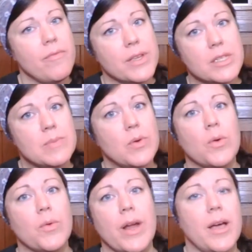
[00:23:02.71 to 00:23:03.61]
of this
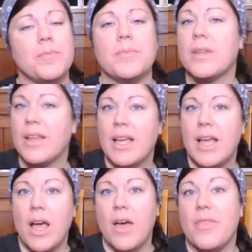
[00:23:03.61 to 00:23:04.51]
program.
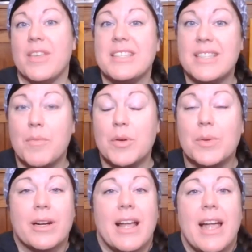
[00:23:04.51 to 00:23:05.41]
This summer,
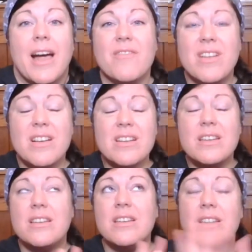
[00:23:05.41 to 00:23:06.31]
we're going to have
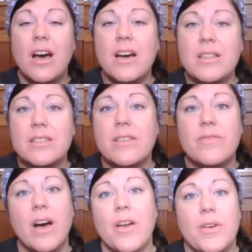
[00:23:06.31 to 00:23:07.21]
tons
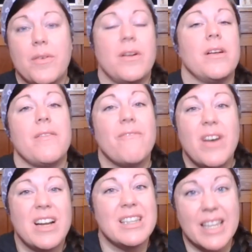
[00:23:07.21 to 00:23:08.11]
of other
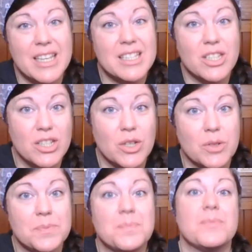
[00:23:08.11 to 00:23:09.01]
fun things to
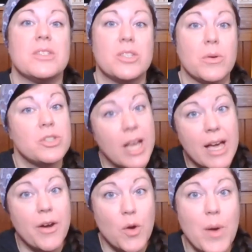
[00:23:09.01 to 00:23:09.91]
do. So
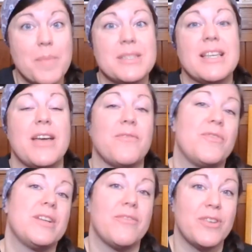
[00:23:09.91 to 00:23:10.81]
check out our website
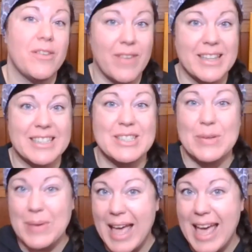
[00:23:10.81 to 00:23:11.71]
for different events,
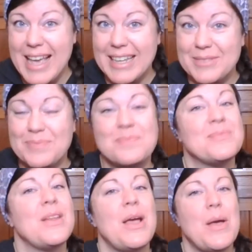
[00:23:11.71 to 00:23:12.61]
okay?
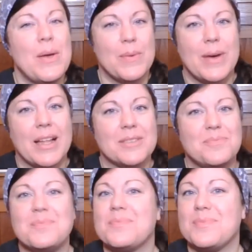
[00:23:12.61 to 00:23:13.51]
Well,
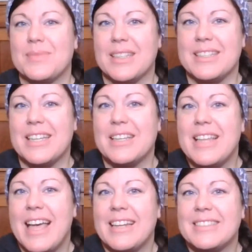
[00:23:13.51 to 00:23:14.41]
until
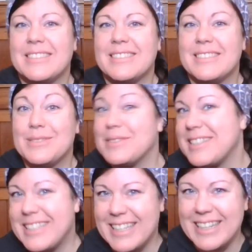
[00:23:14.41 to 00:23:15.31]
then,
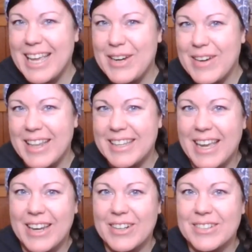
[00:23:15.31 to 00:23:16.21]
see you later,
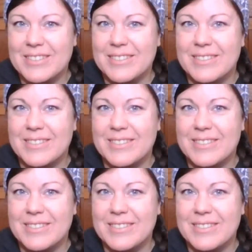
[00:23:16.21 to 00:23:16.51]
alligator.